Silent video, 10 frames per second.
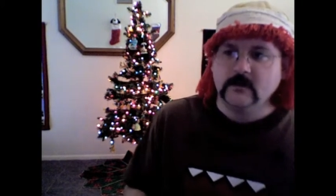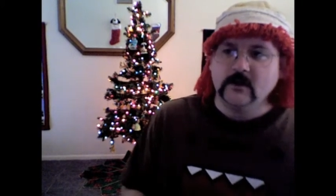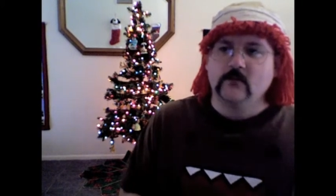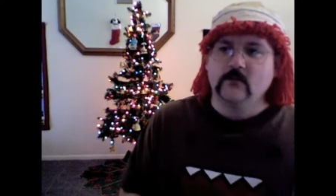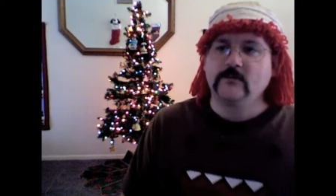
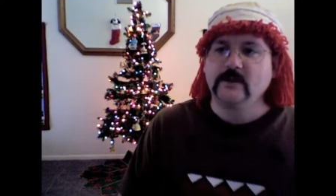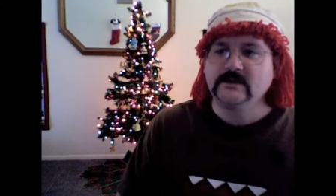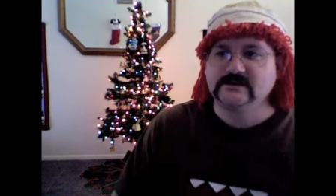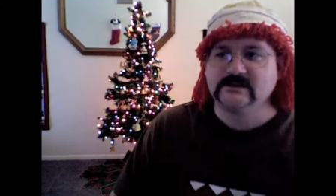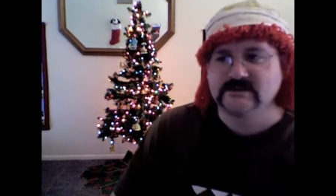what
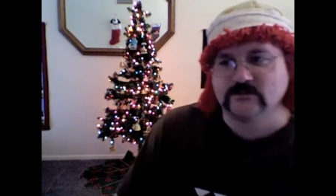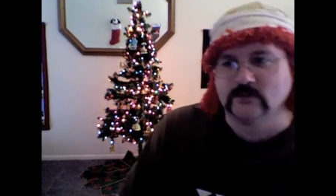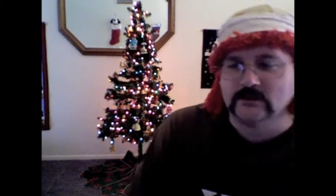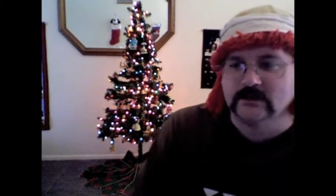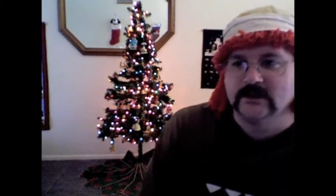makes this
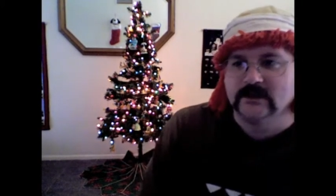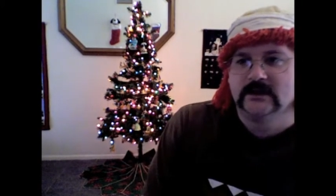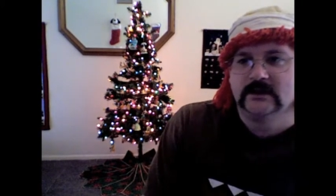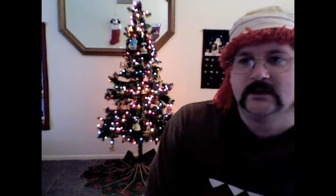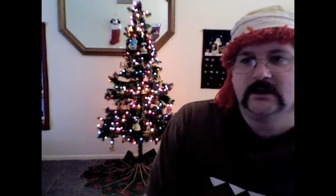one
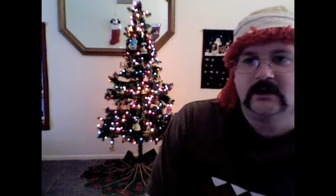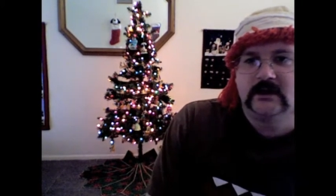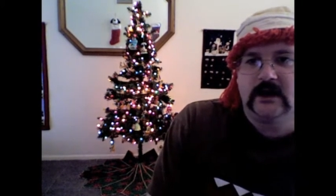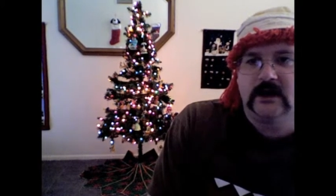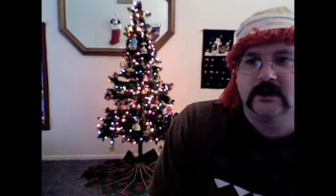
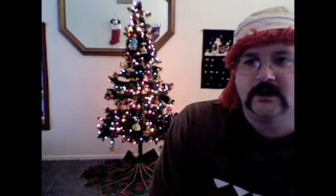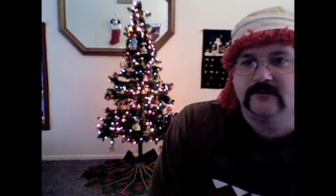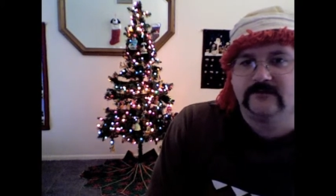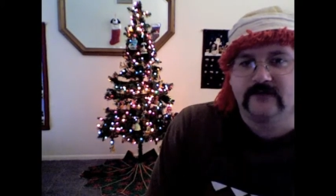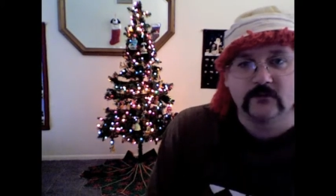a
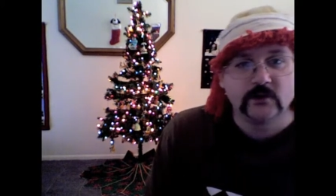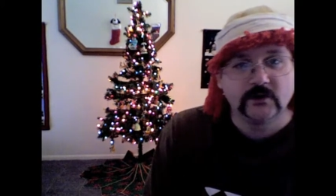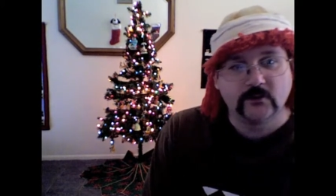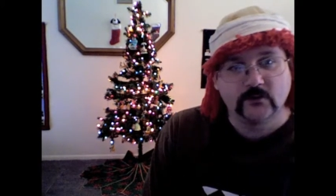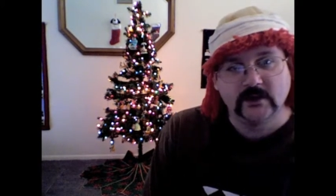fun one
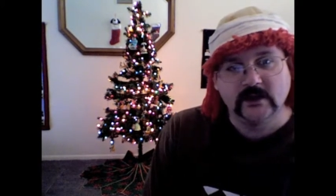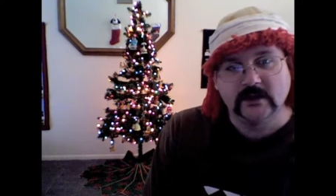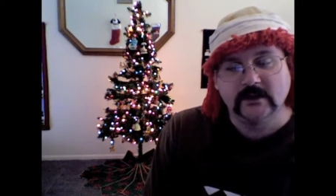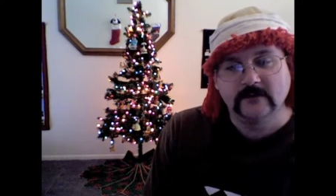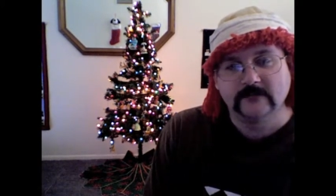to
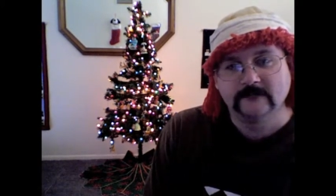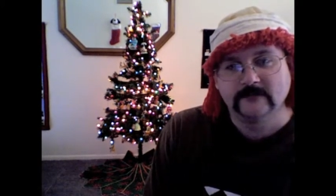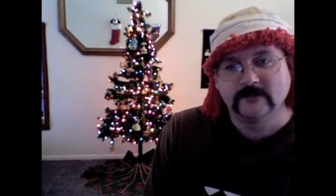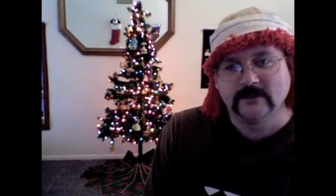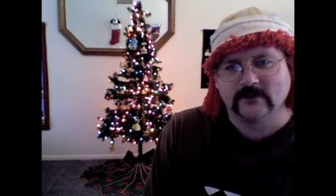read?
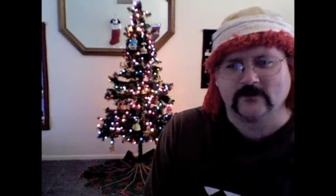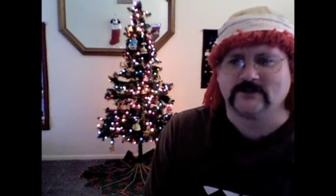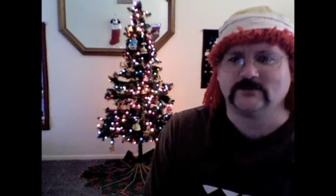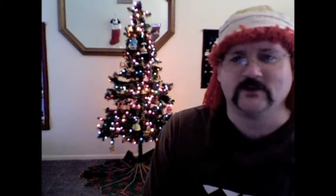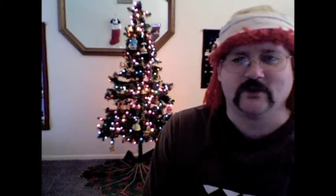And of course, I'm
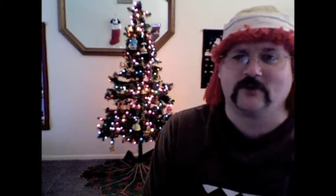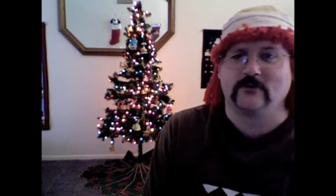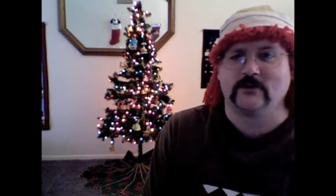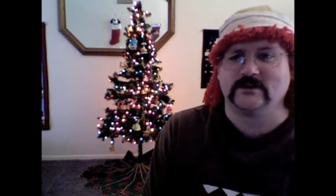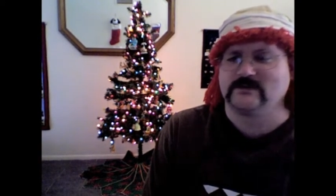doing it in
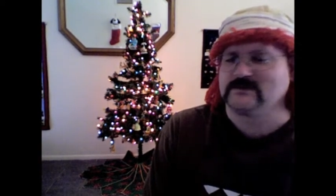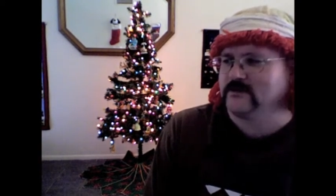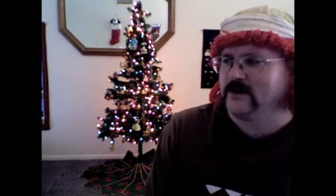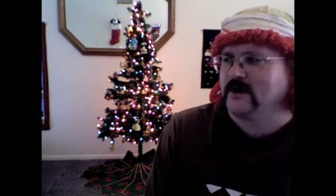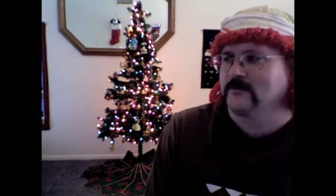Christmas.
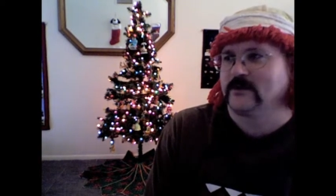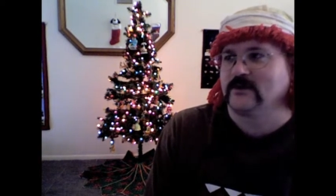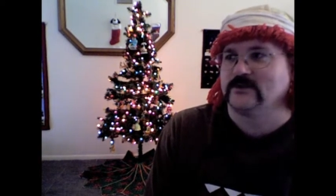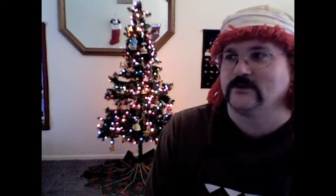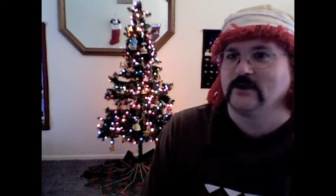I'm going to
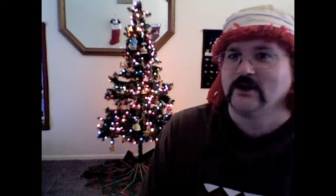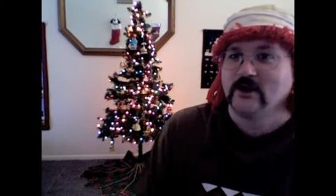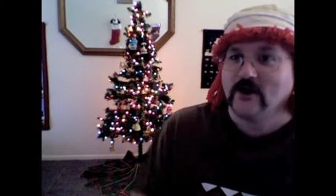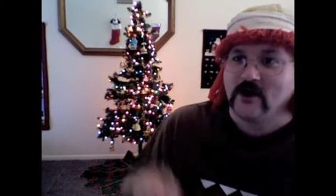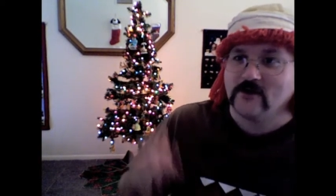do
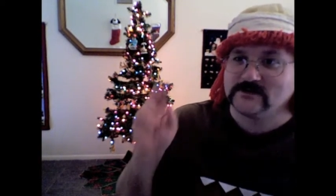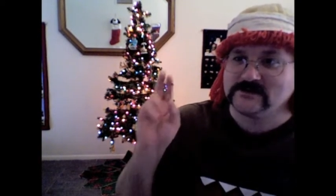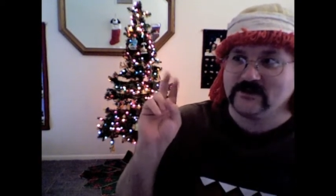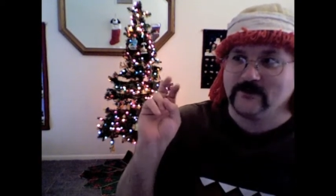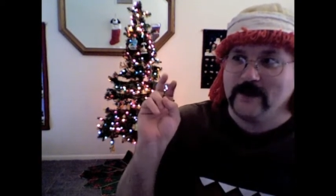
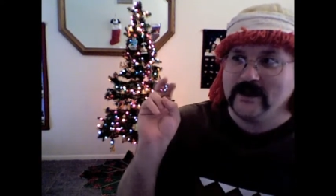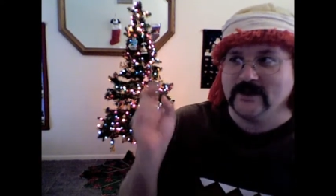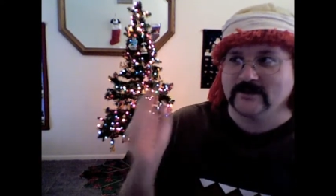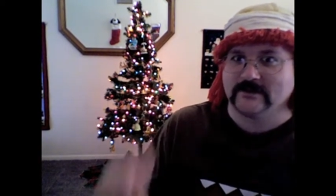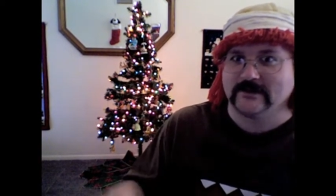Homicidal Maniac
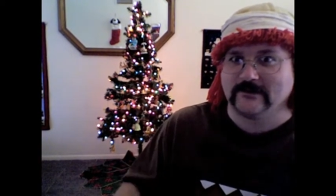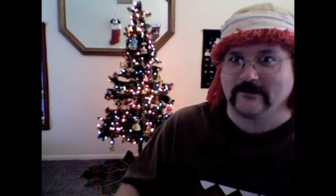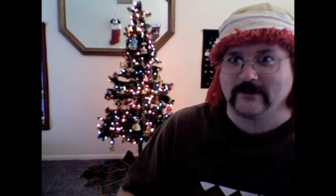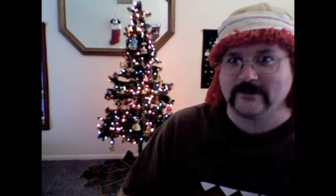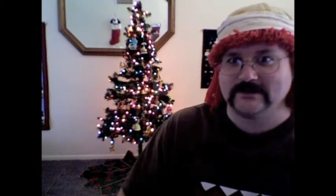during
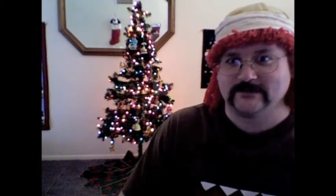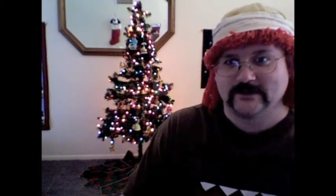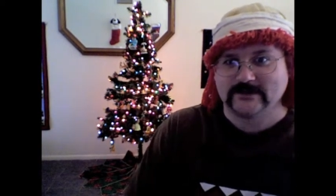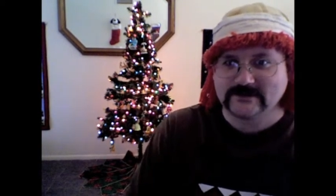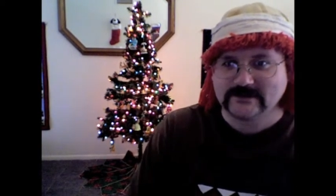
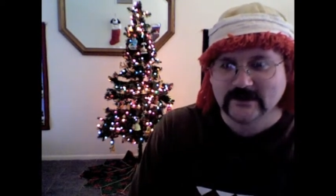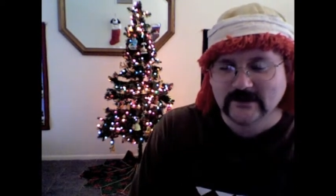Christmas.